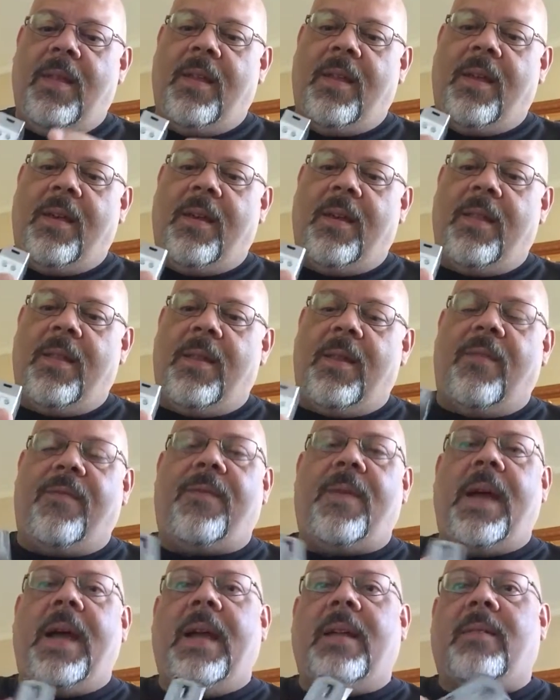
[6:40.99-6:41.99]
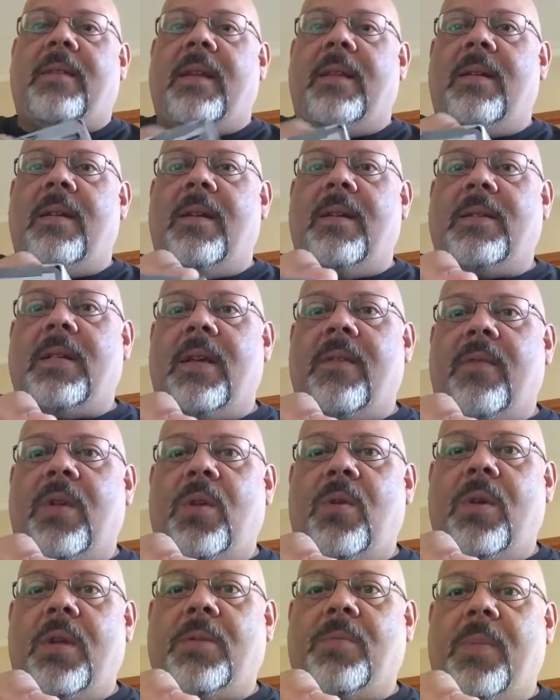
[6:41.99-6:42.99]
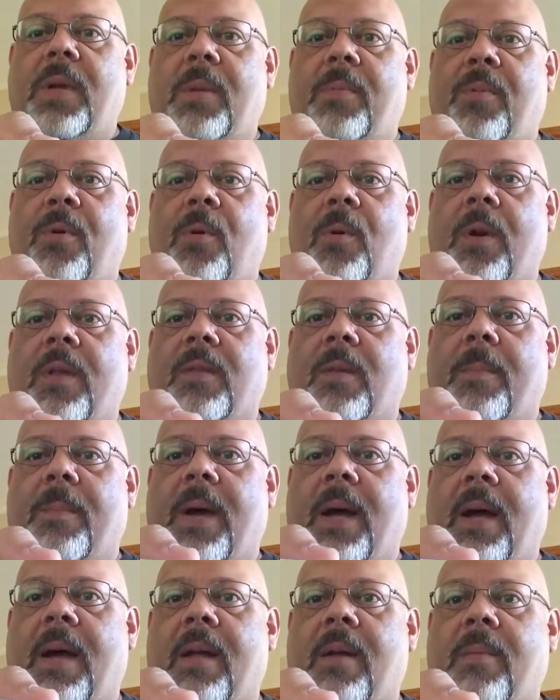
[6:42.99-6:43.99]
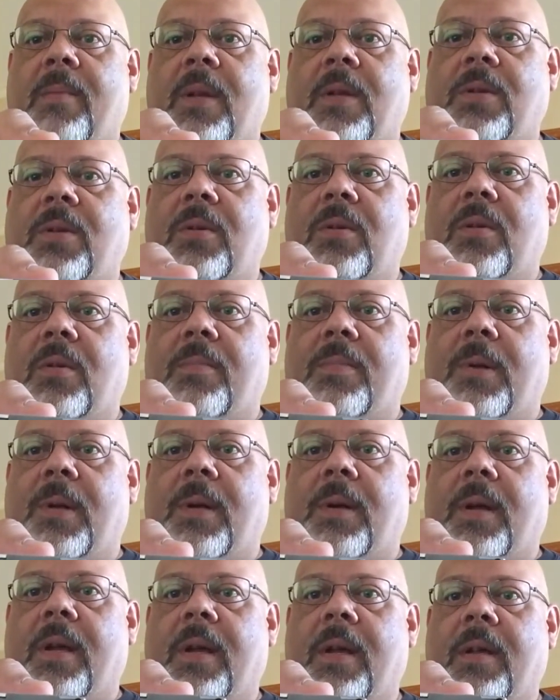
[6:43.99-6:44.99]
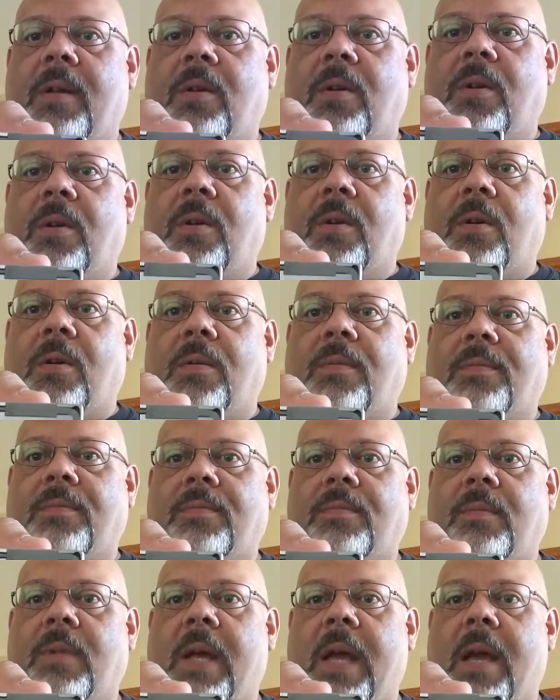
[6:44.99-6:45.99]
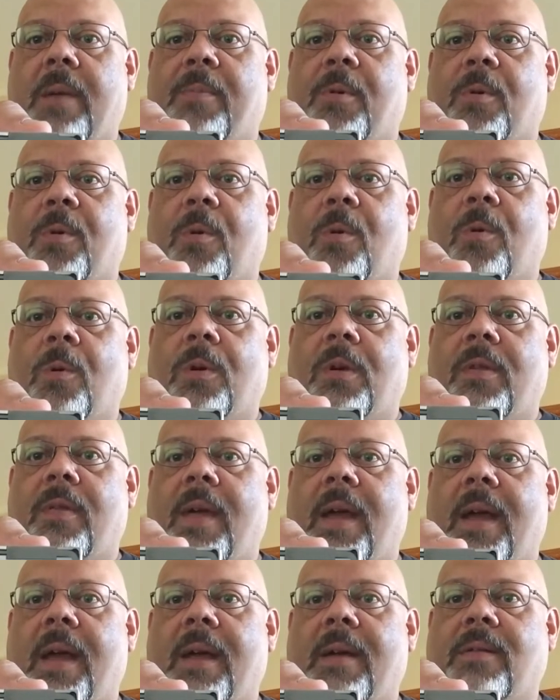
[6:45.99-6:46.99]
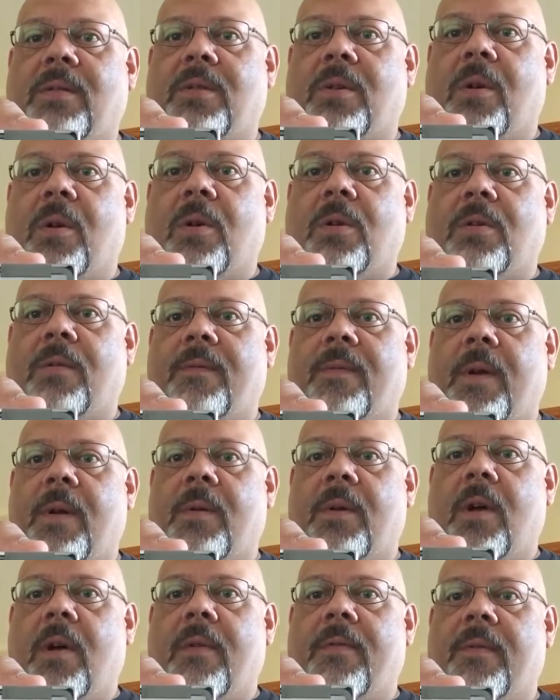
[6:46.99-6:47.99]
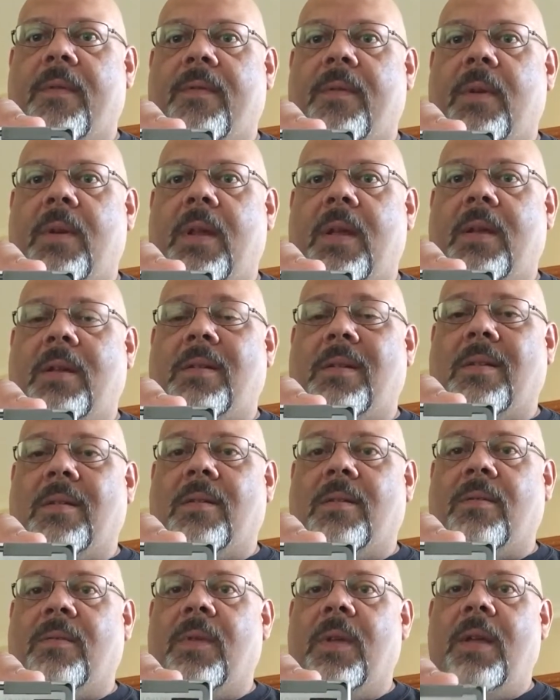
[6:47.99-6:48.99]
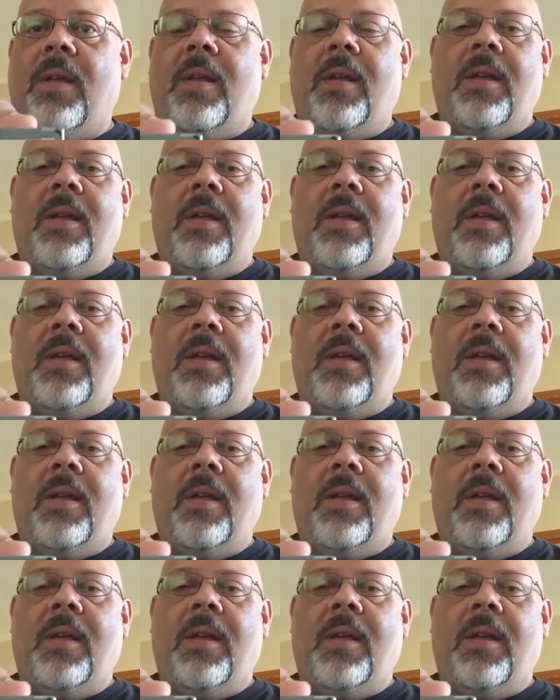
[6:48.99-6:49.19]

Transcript: Other than the fact that it does have a USB port at the bottom that you could plug in your Apple cord to that and charge your phone off if you need to.